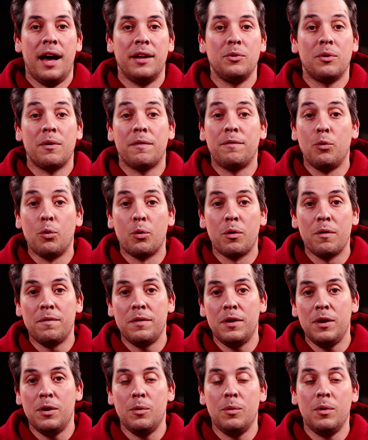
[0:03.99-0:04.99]
Doing a full
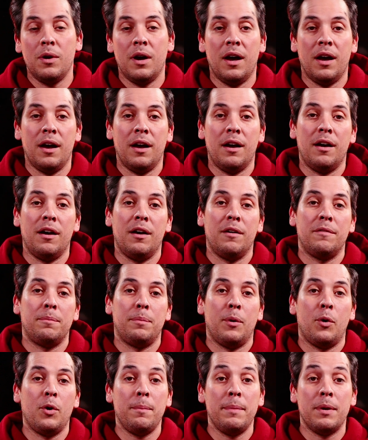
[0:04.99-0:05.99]
review of
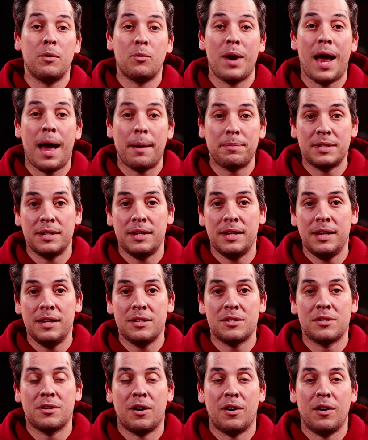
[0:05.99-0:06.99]
Bohemian Rhapsody
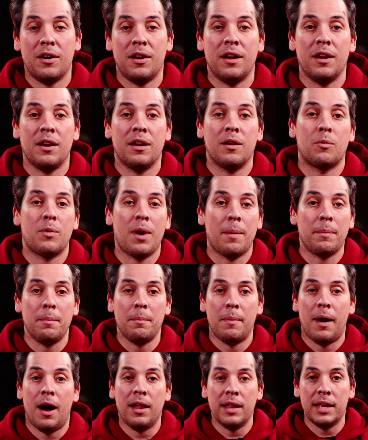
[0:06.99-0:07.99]
starring Rami
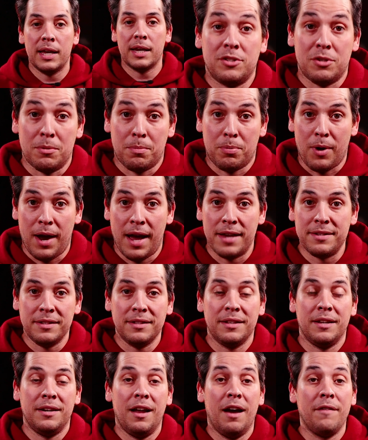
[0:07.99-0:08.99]
Malek.
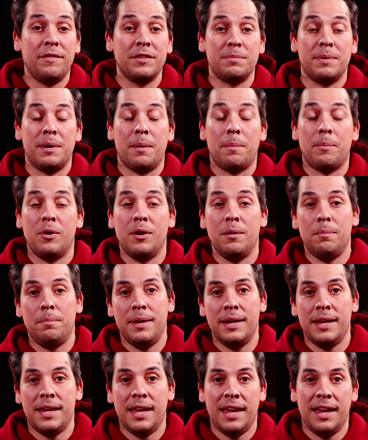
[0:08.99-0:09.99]
Surprisingly enough, it's been a pretty
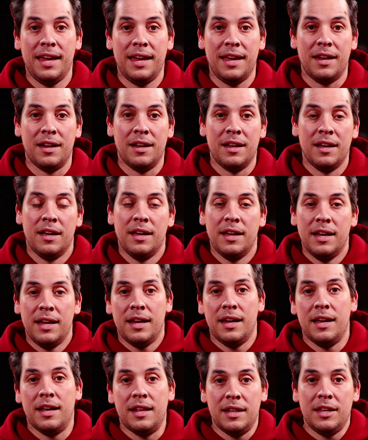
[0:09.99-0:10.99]
big hit
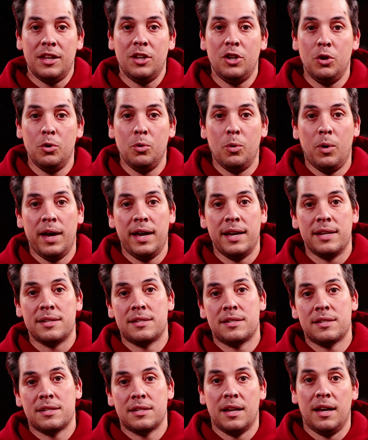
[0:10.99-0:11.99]
in the
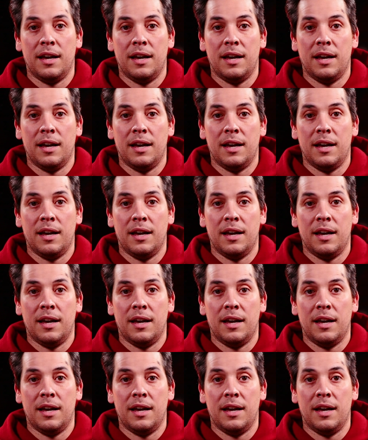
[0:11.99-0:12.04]
US.